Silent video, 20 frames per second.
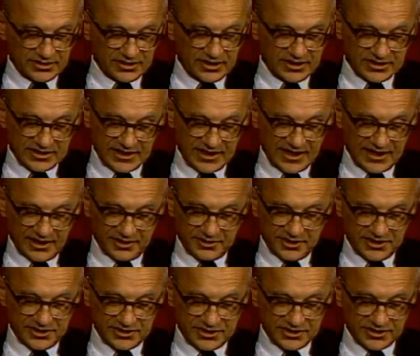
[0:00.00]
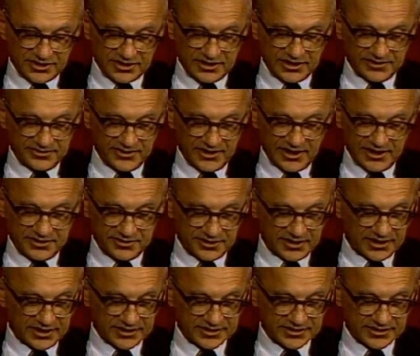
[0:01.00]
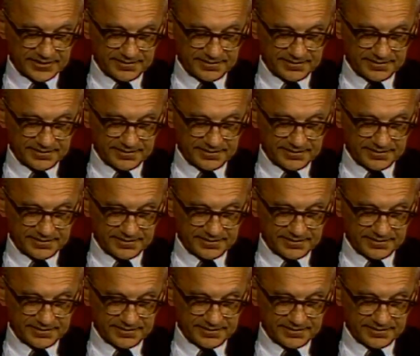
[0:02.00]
salaries, and certified drugs.